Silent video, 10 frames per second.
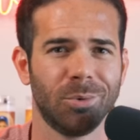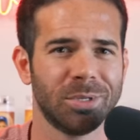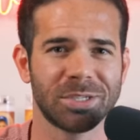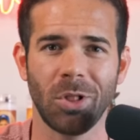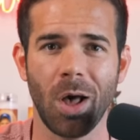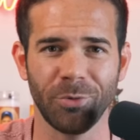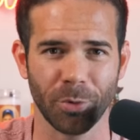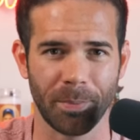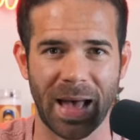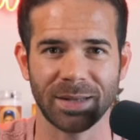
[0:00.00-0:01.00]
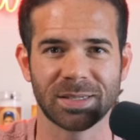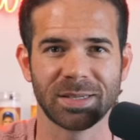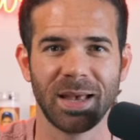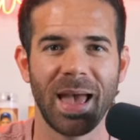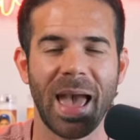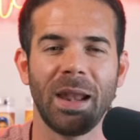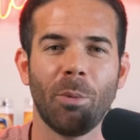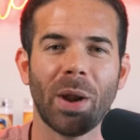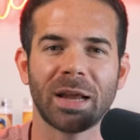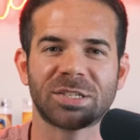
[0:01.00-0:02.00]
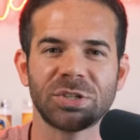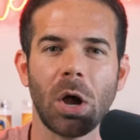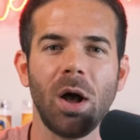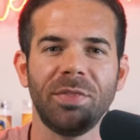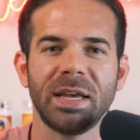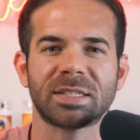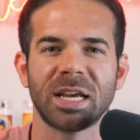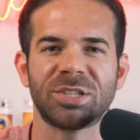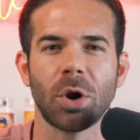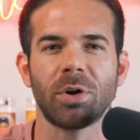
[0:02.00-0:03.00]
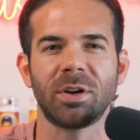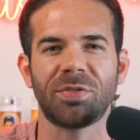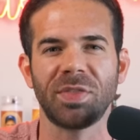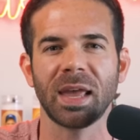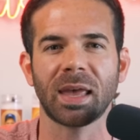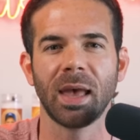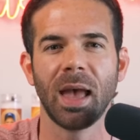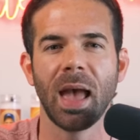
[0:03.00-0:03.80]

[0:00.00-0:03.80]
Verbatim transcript: It was laundromats. And when I saw this, I started to think